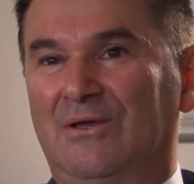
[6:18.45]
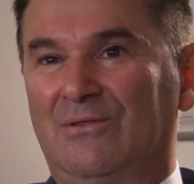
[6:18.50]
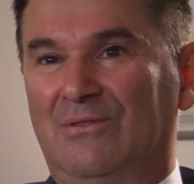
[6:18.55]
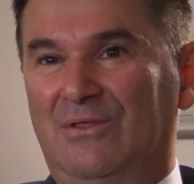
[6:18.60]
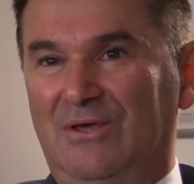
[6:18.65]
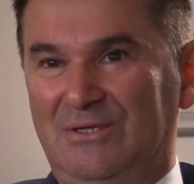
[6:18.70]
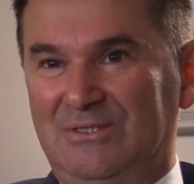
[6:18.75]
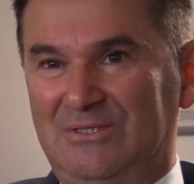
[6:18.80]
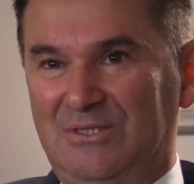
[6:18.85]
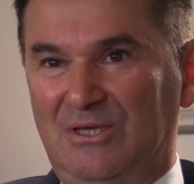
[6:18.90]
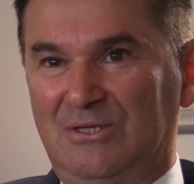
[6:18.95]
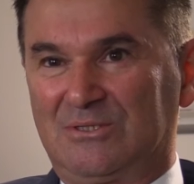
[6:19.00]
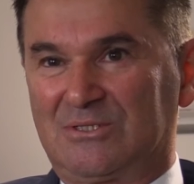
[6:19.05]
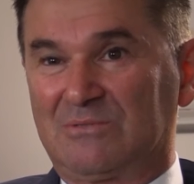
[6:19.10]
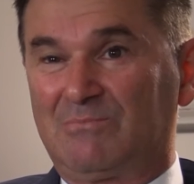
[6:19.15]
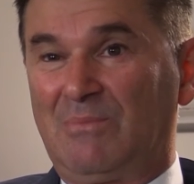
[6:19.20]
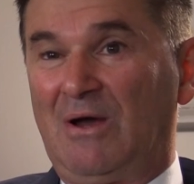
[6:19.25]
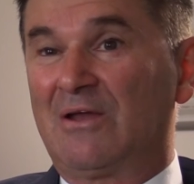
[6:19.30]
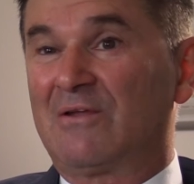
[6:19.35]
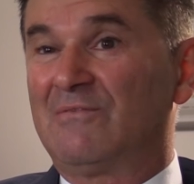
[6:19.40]
these things
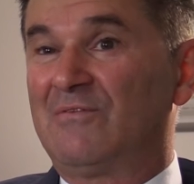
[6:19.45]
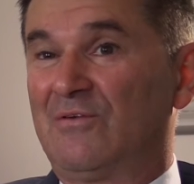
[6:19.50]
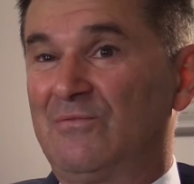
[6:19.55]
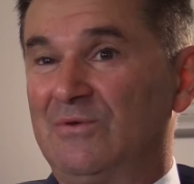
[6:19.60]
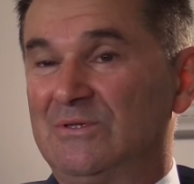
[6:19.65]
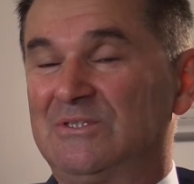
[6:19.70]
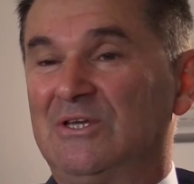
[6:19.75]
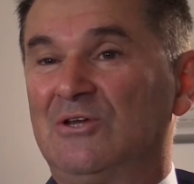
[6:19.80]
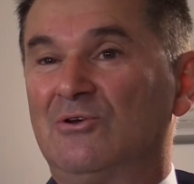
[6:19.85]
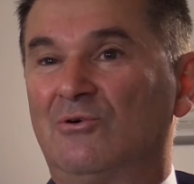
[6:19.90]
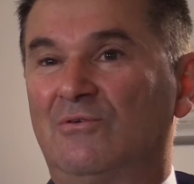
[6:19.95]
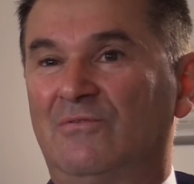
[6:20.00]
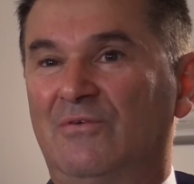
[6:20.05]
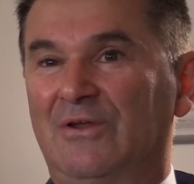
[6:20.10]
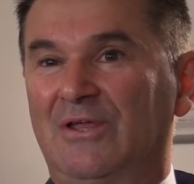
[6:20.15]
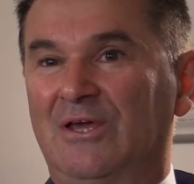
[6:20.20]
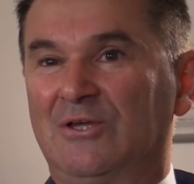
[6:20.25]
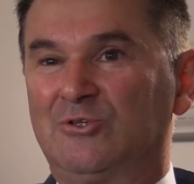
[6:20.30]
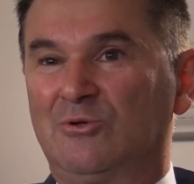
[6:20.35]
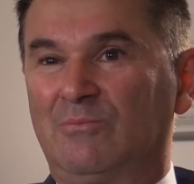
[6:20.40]
as part of every single
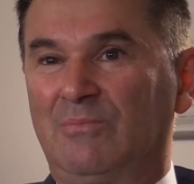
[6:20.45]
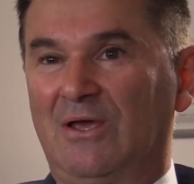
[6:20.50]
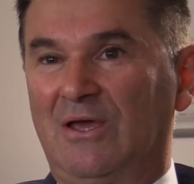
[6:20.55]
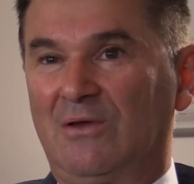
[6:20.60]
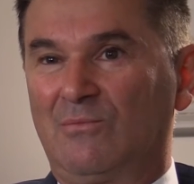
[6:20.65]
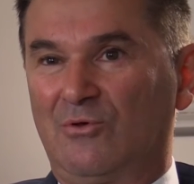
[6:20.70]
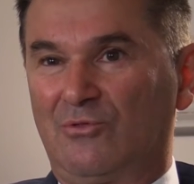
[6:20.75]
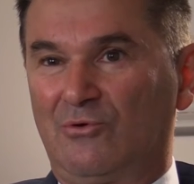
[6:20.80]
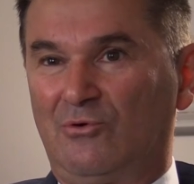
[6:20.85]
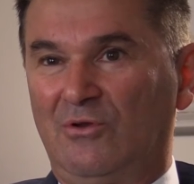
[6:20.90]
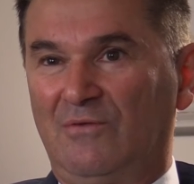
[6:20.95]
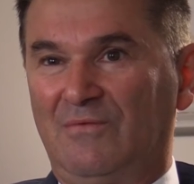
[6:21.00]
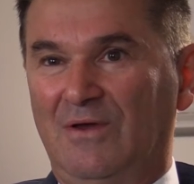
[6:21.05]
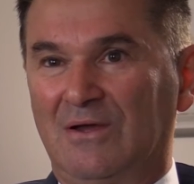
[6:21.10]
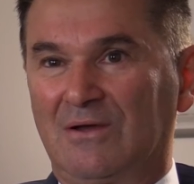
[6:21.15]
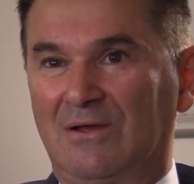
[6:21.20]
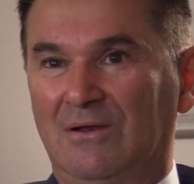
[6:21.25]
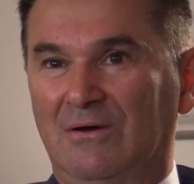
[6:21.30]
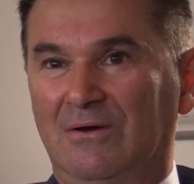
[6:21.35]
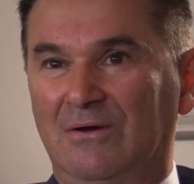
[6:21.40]
financial plan with all of
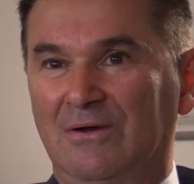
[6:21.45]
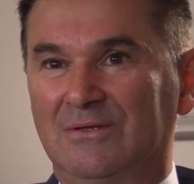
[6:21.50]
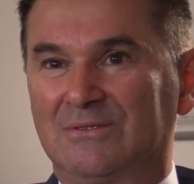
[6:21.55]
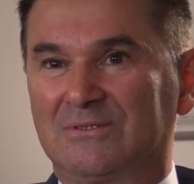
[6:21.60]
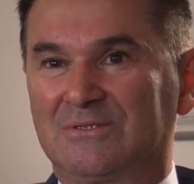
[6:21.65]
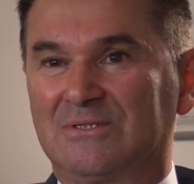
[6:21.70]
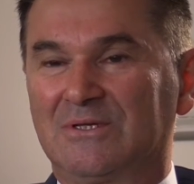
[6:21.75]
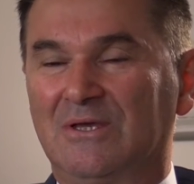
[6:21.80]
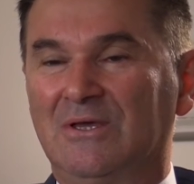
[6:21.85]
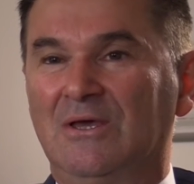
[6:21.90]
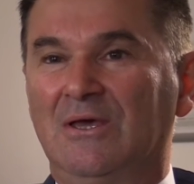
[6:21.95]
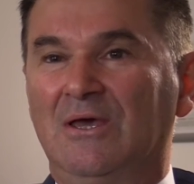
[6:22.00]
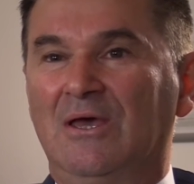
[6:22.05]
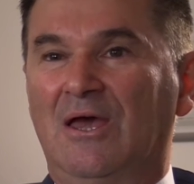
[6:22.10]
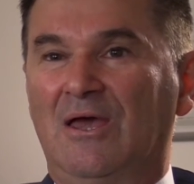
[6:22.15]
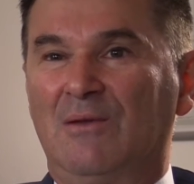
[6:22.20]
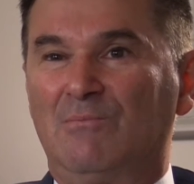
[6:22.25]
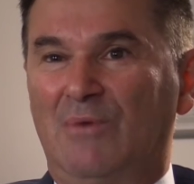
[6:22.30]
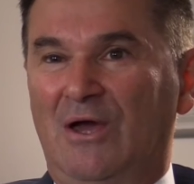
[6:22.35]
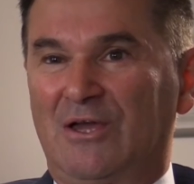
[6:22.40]
our clients
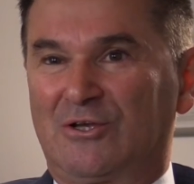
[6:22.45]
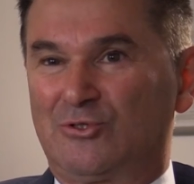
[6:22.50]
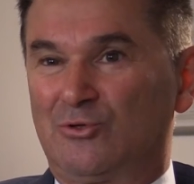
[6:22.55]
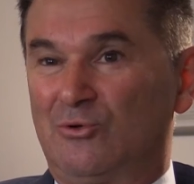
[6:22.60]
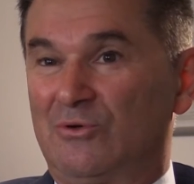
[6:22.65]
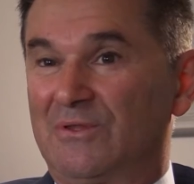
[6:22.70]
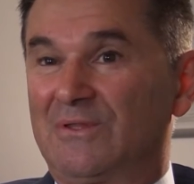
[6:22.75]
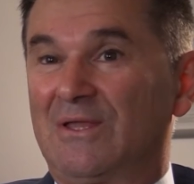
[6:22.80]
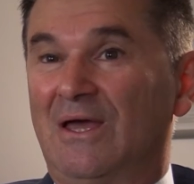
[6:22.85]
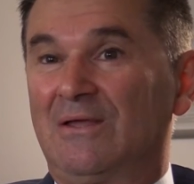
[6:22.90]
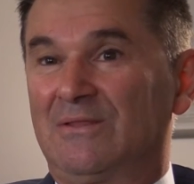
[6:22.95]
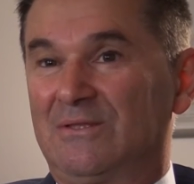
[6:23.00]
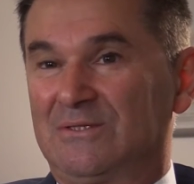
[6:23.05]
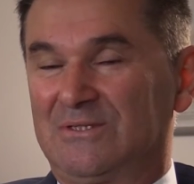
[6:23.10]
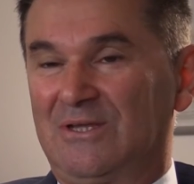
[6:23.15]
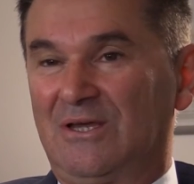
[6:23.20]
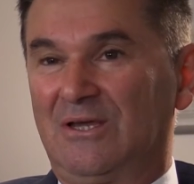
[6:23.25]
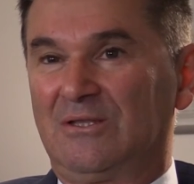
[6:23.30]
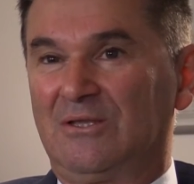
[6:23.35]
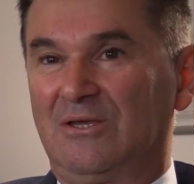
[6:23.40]
and make sure that they
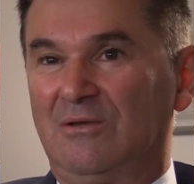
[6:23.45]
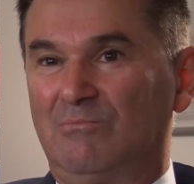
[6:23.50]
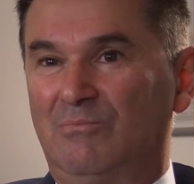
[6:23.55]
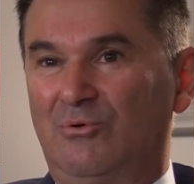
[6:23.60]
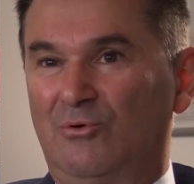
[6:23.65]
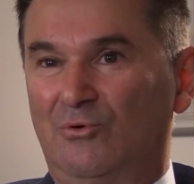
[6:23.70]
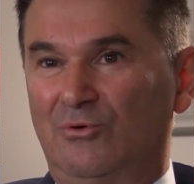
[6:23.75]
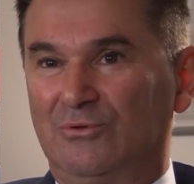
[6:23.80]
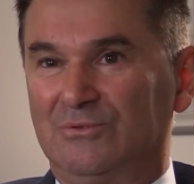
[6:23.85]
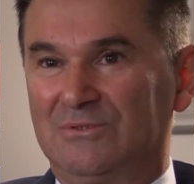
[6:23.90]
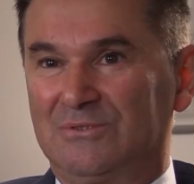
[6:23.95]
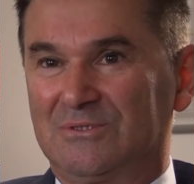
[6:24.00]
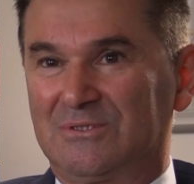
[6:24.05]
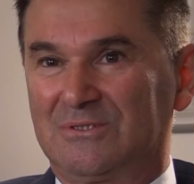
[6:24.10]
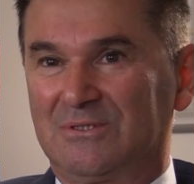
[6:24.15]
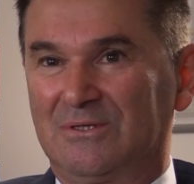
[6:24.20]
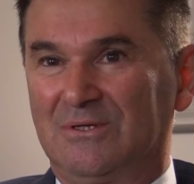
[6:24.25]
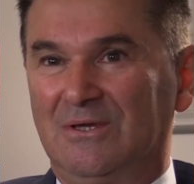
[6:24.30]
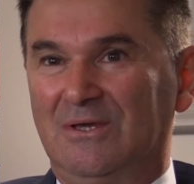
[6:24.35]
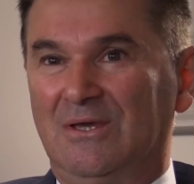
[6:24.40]
understand the
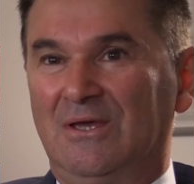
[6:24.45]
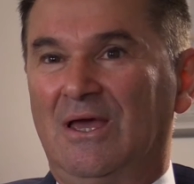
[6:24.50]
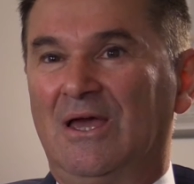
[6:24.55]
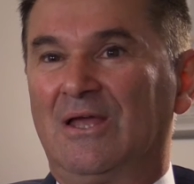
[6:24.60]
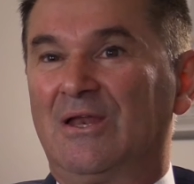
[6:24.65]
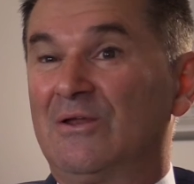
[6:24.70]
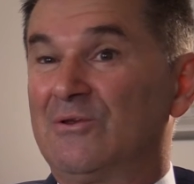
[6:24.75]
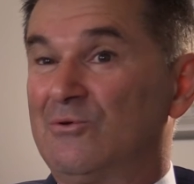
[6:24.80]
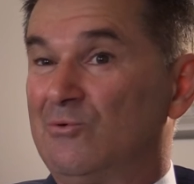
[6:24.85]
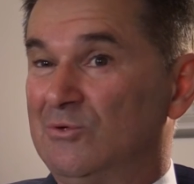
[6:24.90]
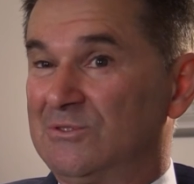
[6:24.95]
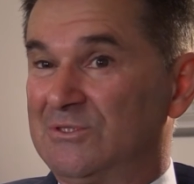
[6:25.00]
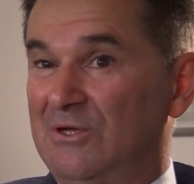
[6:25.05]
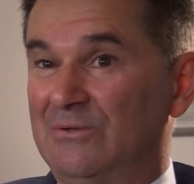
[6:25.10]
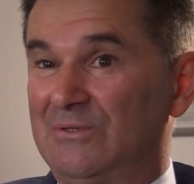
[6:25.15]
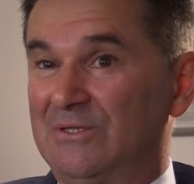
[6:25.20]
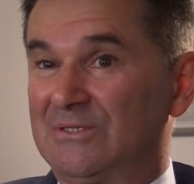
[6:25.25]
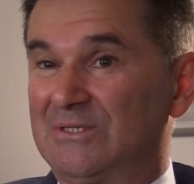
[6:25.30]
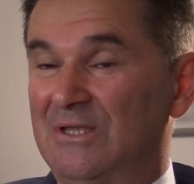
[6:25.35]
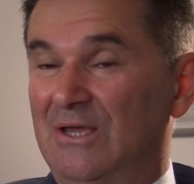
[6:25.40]
importance and also
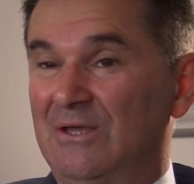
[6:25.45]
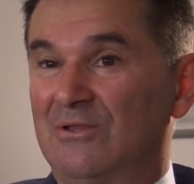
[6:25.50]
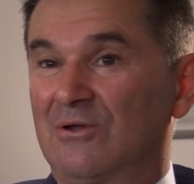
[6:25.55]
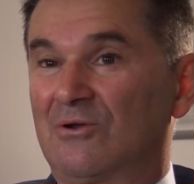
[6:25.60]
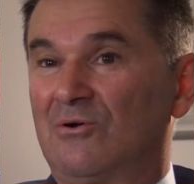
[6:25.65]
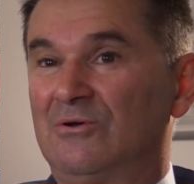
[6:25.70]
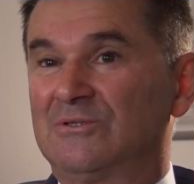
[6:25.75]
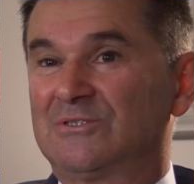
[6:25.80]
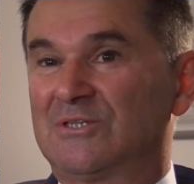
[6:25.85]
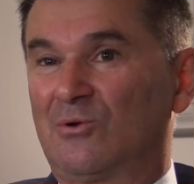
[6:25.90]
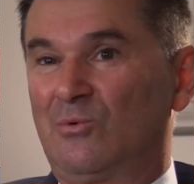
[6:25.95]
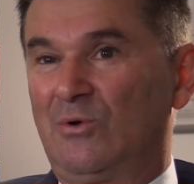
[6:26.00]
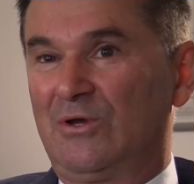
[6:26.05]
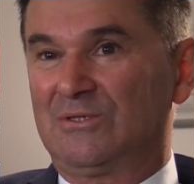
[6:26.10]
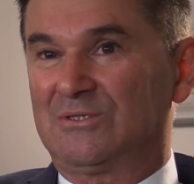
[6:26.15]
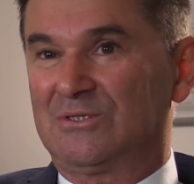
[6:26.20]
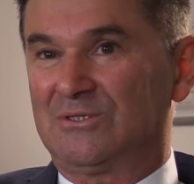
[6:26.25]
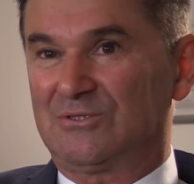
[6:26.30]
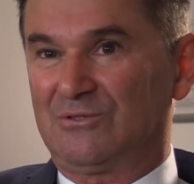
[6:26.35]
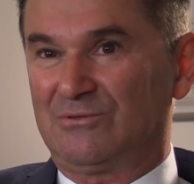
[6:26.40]
understand the
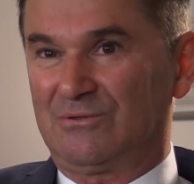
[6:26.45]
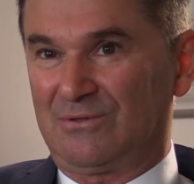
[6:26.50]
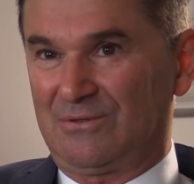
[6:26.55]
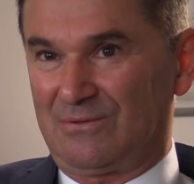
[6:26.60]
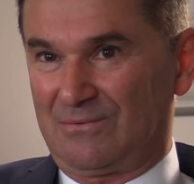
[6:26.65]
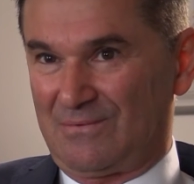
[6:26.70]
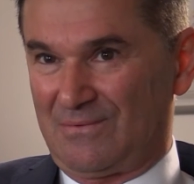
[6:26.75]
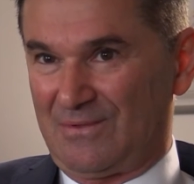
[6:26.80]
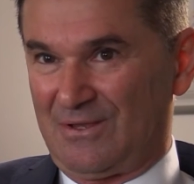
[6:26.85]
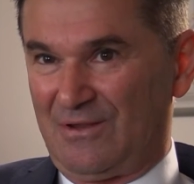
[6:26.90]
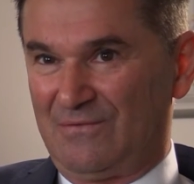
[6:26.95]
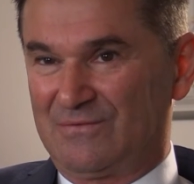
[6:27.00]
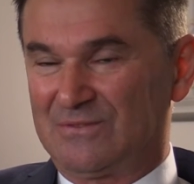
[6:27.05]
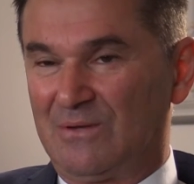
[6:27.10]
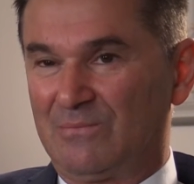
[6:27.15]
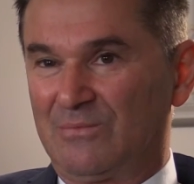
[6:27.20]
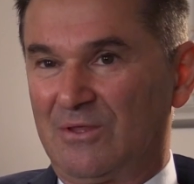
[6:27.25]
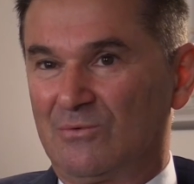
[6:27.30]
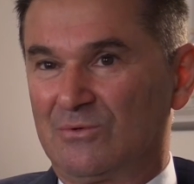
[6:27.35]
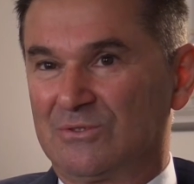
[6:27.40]
consequences that if
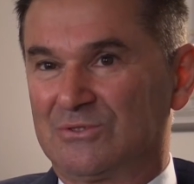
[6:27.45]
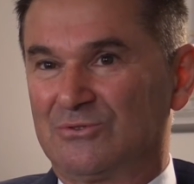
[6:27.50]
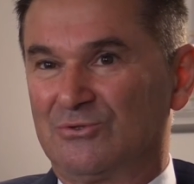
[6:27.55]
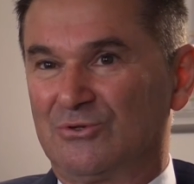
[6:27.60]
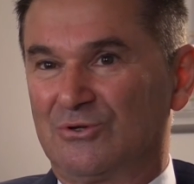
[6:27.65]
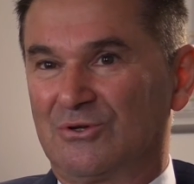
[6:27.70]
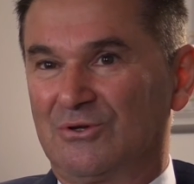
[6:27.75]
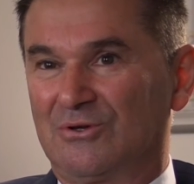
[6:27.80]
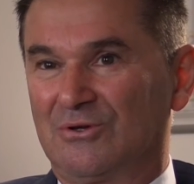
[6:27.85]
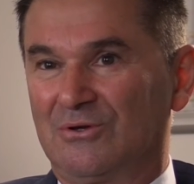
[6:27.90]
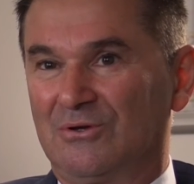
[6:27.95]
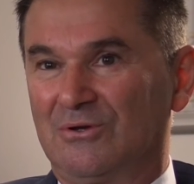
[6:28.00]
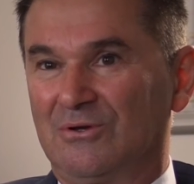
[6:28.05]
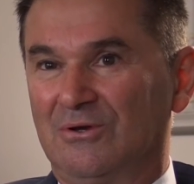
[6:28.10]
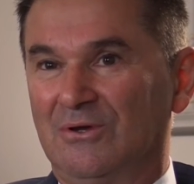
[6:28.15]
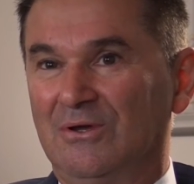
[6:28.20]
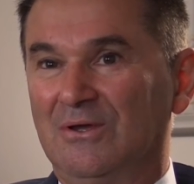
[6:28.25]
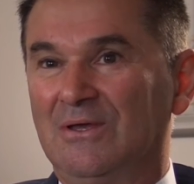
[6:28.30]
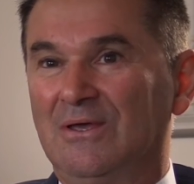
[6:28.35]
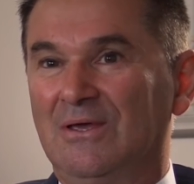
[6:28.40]
something was to
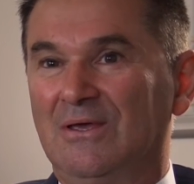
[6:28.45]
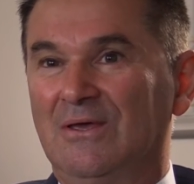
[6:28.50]
occur,